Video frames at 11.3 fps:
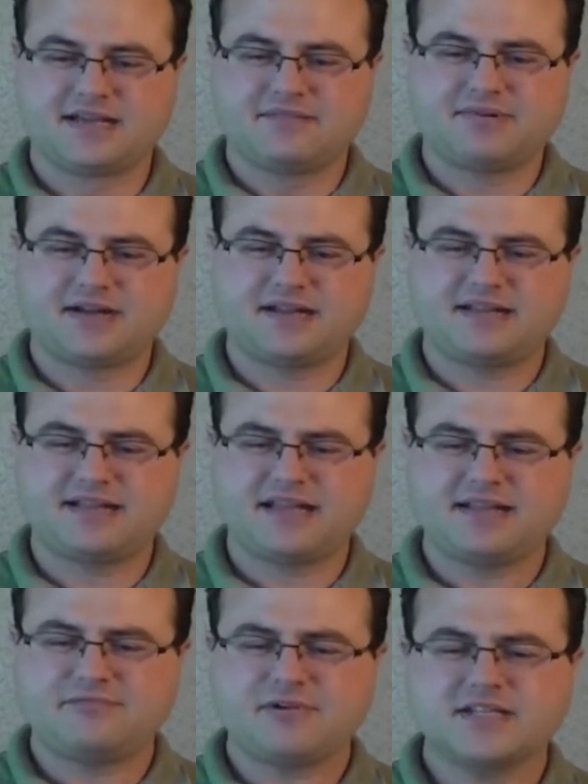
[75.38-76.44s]
But
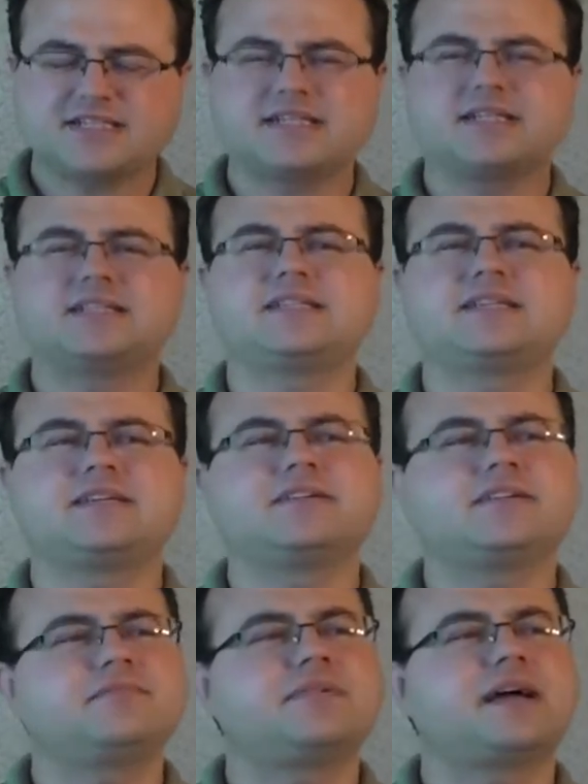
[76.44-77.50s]
it wasn't
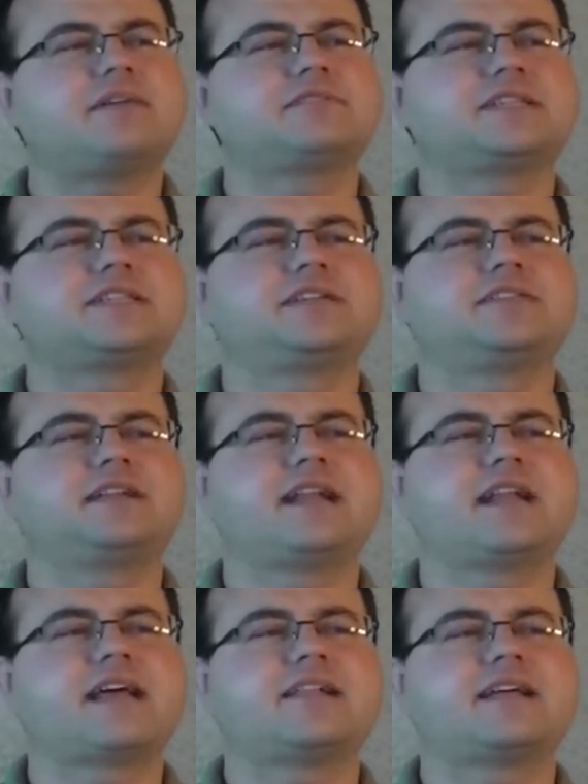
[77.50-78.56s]
until I was a student
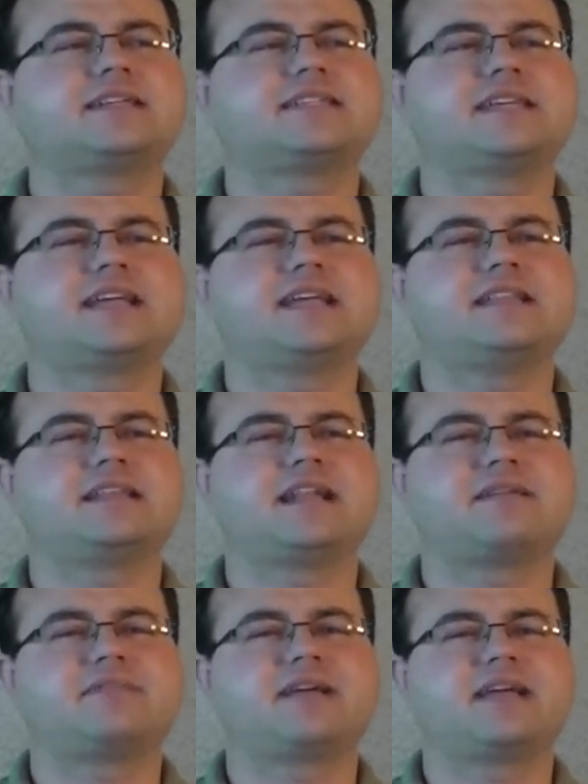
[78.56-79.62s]
at LSE
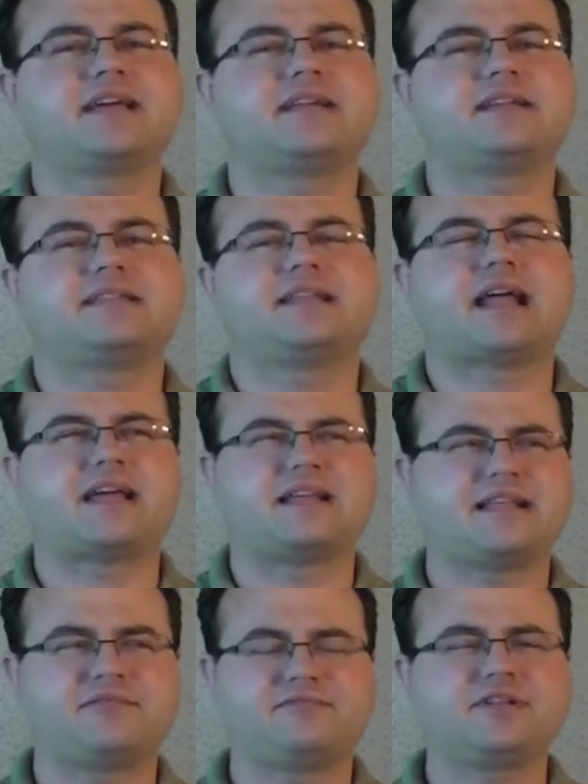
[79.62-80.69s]
that
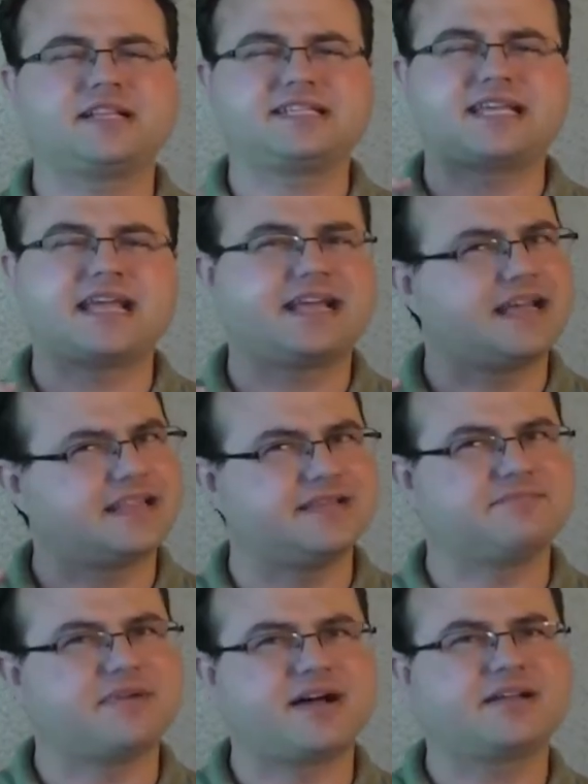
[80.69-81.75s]
it really sank in
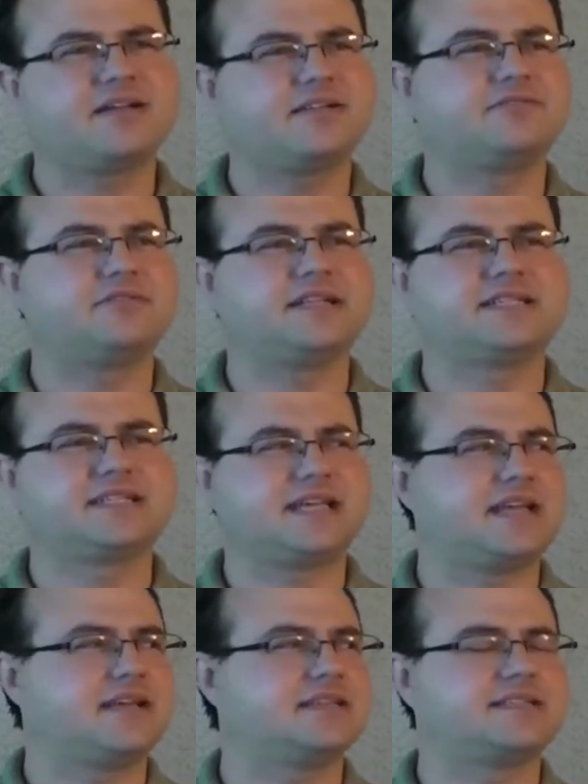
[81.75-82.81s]
that Monica
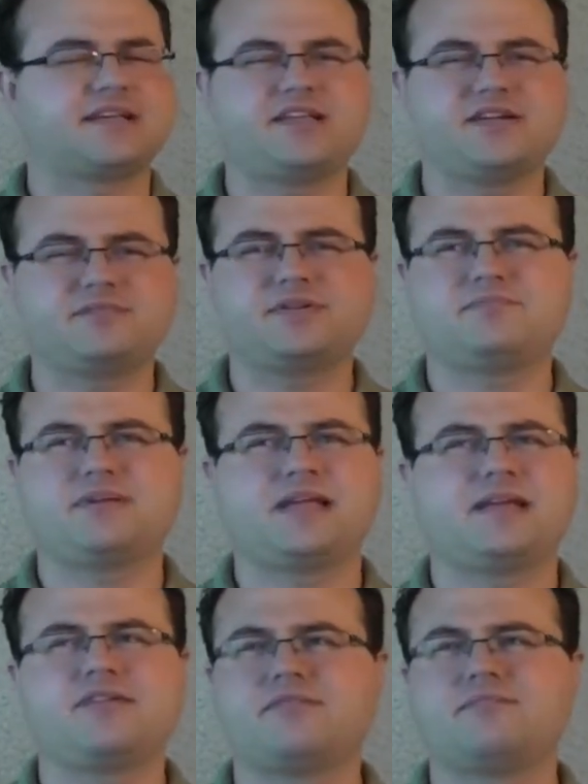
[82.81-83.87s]
Lewinsky is a human
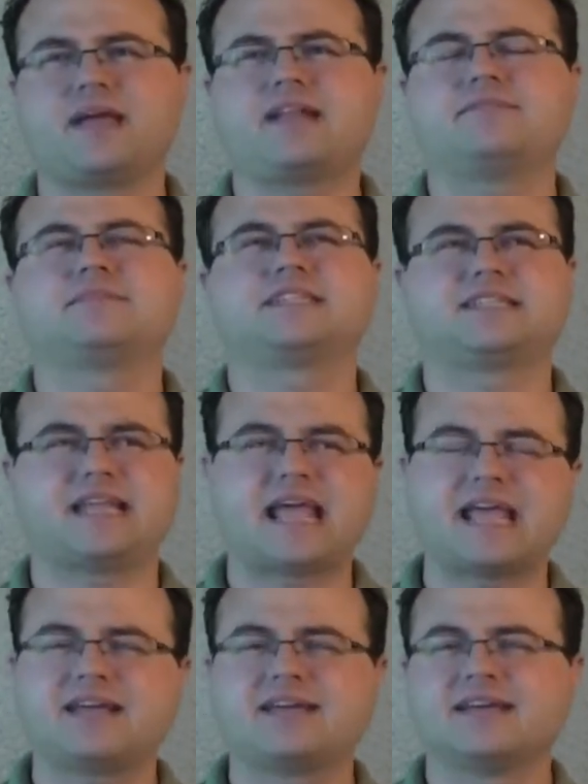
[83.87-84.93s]
being who made a
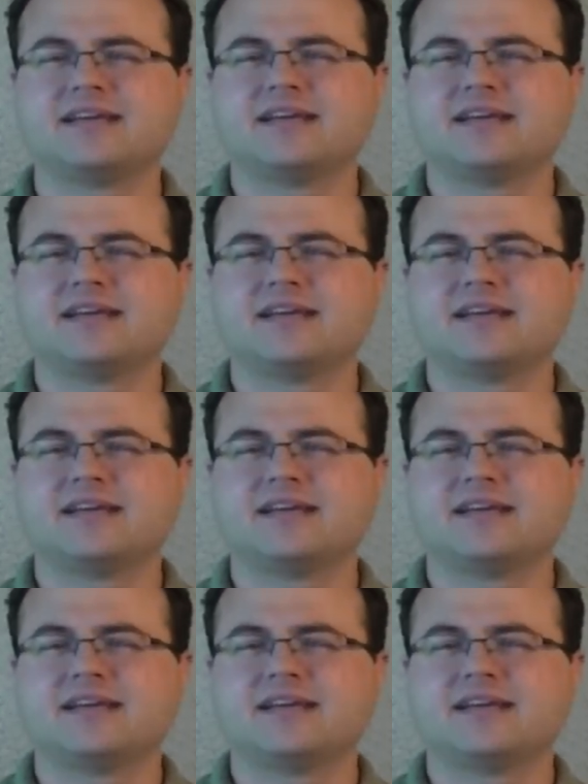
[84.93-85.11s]
mistake.